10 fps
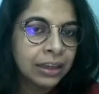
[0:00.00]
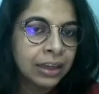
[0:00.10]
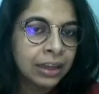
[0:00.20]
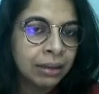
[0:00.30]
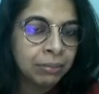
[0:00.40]

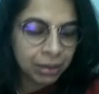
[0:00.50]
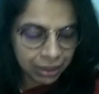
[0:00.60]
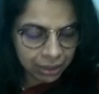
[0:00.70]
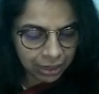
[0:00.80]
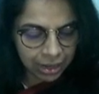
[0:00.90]
I am
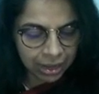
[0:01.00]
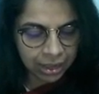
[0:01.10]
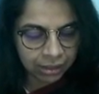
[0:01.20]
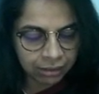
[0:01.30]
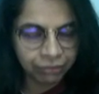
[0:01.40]
an
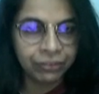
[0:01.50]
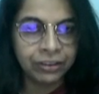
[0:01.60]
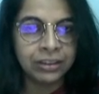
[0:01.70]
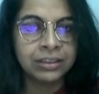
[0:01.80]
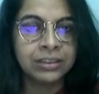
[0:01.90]

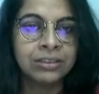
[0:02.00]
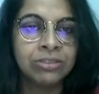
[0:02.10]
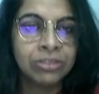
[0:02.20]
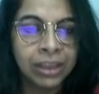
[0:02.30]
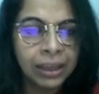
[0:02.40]
elephant.
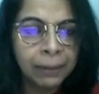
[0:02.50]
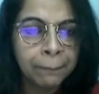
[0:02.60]
Okay.